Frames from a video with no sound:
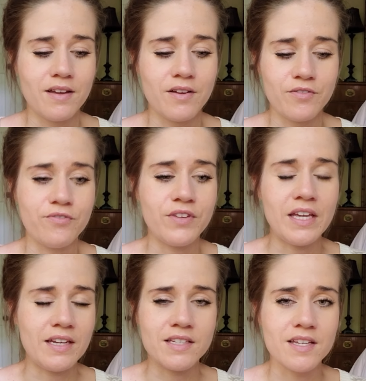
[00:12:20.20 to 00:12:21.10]

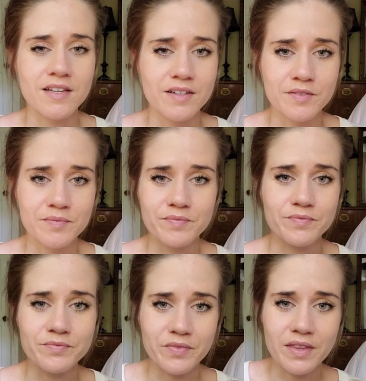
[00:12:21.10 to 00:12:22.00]
feat
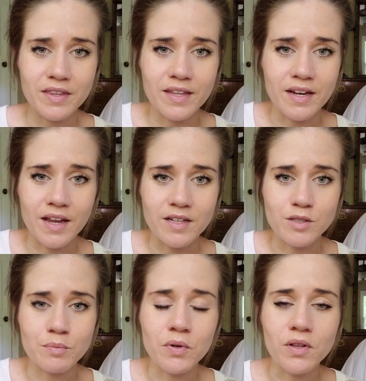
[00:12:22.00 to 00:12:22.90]
that I had
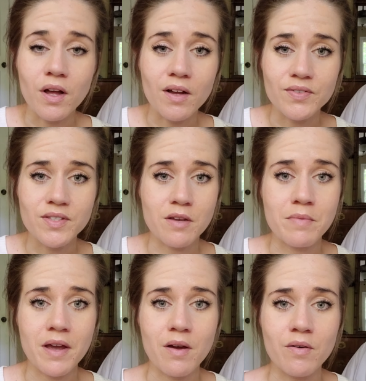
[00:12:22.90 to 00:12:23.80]
to pull off
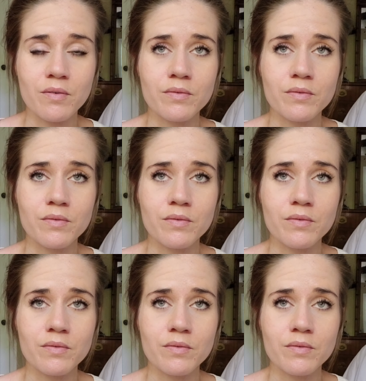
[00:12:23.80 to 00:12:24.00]
somehow.